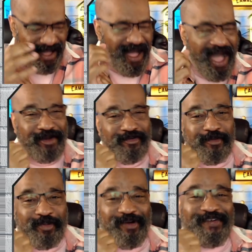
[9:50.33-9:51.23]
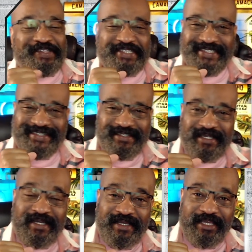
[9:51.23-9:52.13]
honorable.
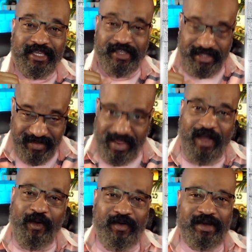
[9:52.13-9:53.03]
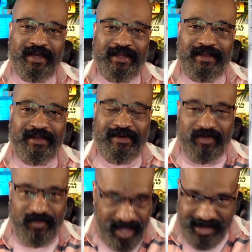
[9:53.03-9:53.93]
You know,
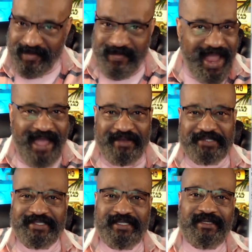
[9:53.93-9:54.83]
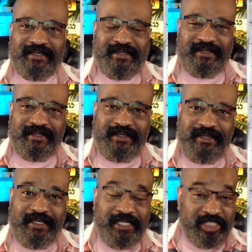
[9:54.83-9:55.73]
running around,
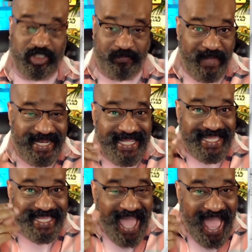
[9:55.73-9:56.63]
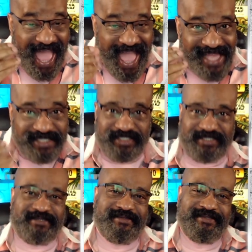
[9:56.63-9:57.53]
spending cash
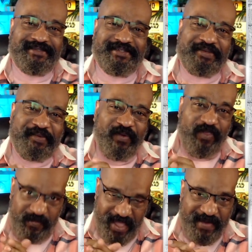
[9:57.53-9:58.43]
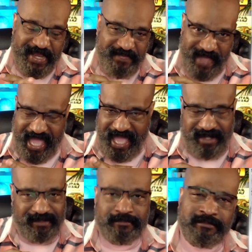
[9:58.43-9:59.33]
with a married
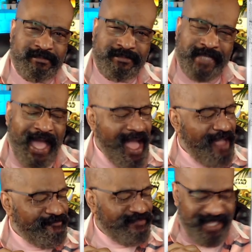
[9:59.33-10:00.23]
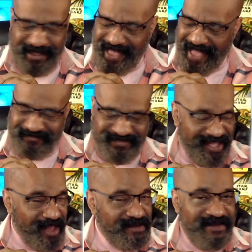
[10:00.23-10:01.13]
man. I've
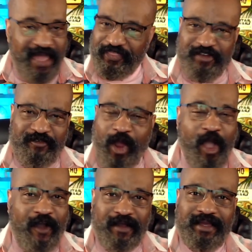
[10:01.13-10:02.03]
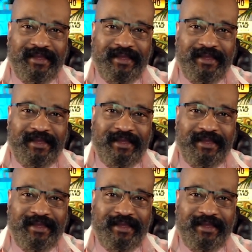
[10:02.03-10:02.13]
done nothing wrong.